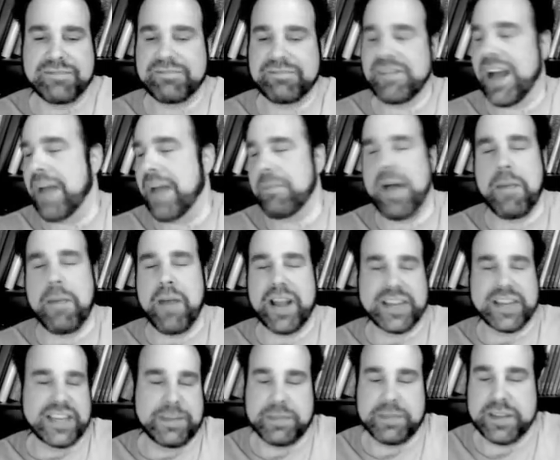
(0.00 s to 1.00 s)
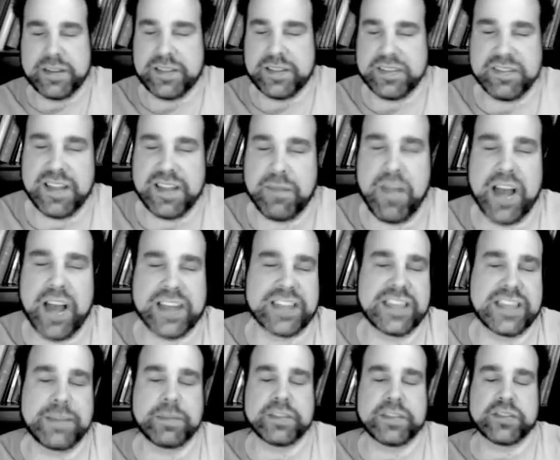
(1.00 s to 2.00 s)
I'm, I'm not going to name the. I'm not going
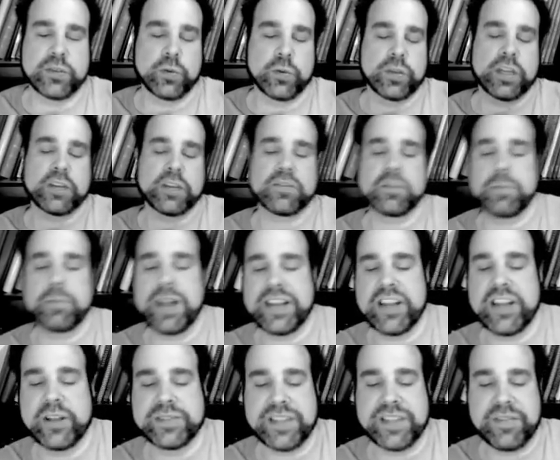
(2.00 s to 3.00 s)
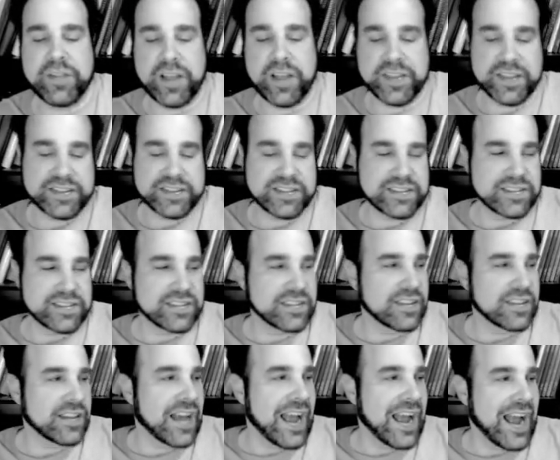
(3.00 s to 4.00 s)
to name the school here for my notes. I feel like this is
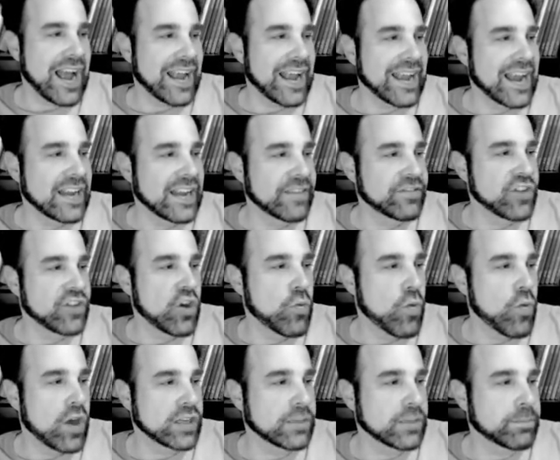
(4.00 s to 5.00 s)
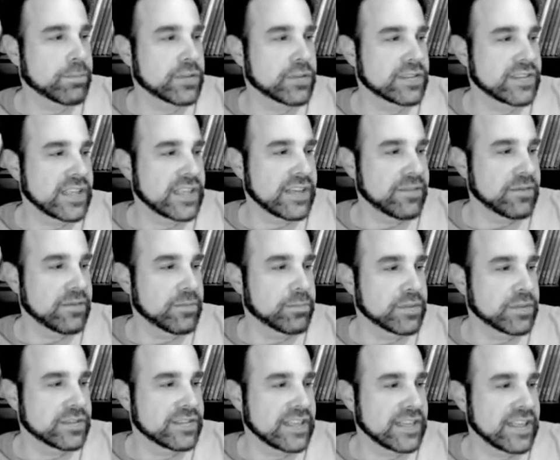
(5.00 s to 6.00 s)
I, kind of don't want to proceed
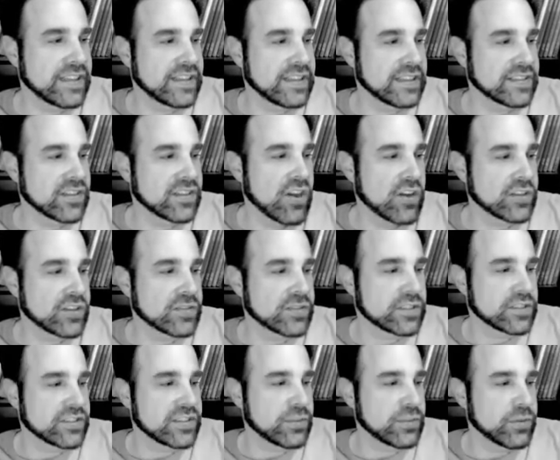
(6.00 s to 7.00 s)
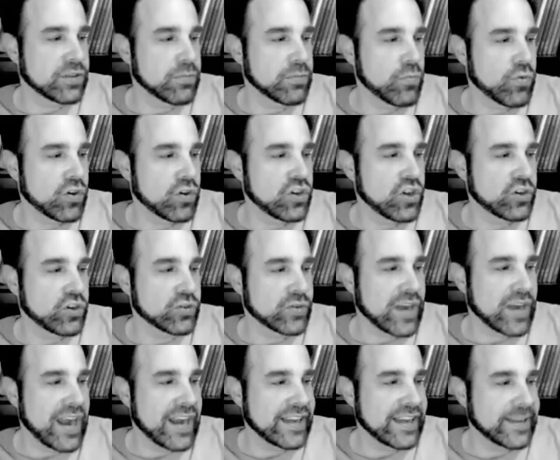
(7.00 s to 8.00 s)
proceed this controversy with more
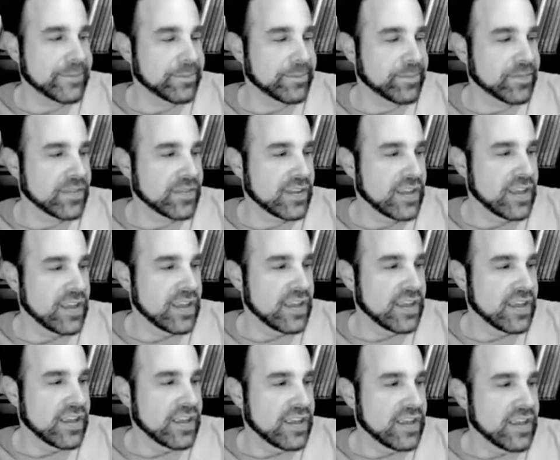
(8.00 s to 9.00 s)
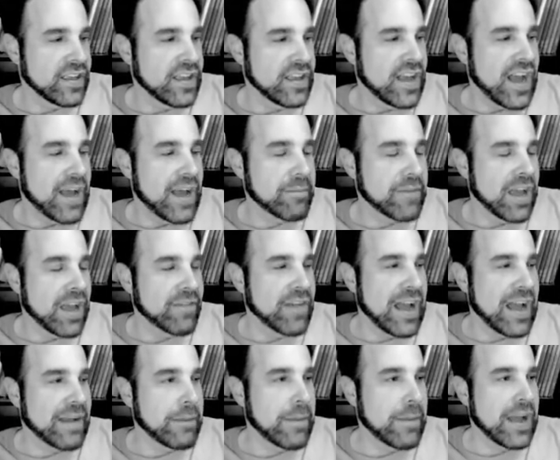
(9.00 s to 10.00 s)
notoriety. I'm kind of
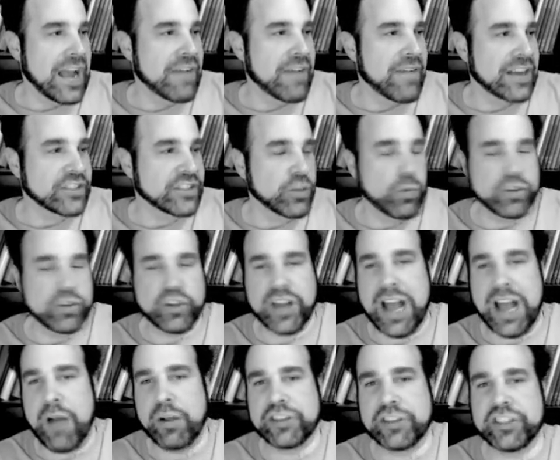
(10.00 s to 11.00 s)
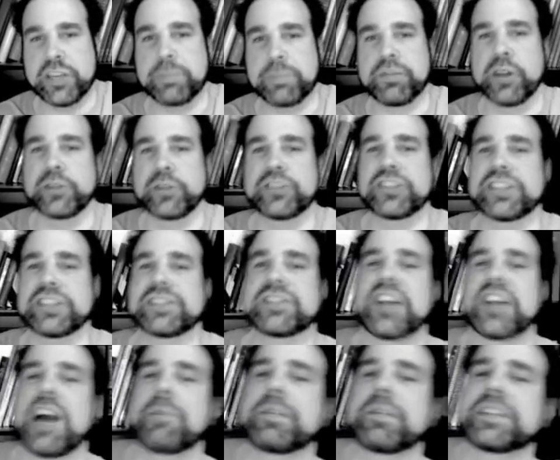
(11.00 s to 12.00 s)
I'm kind of actually wondering how I should approach this
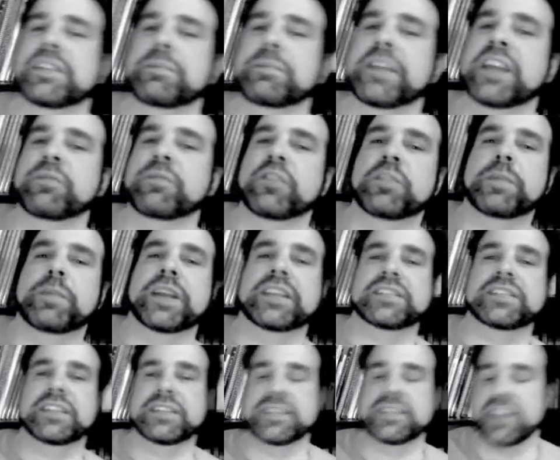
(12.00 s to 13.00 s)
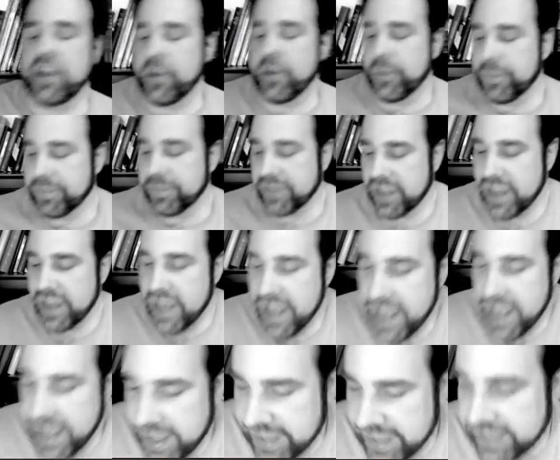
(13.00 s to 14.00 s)
topic to begin with because it's so
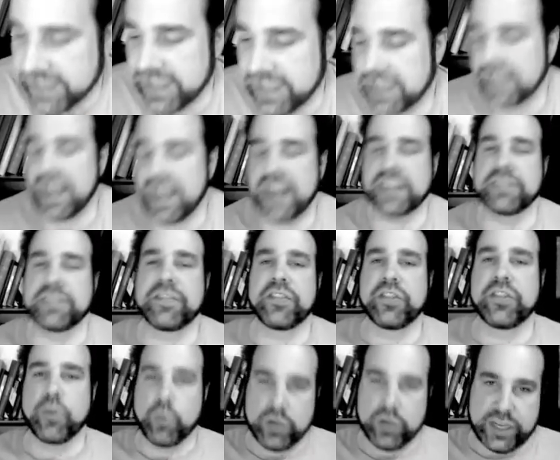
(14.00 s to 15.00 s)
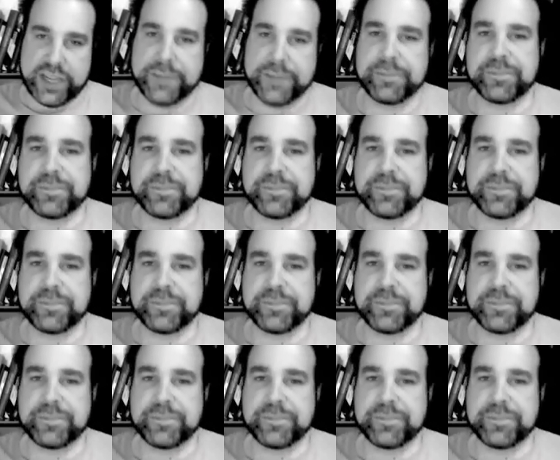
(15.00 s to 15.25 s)
kind of thorny.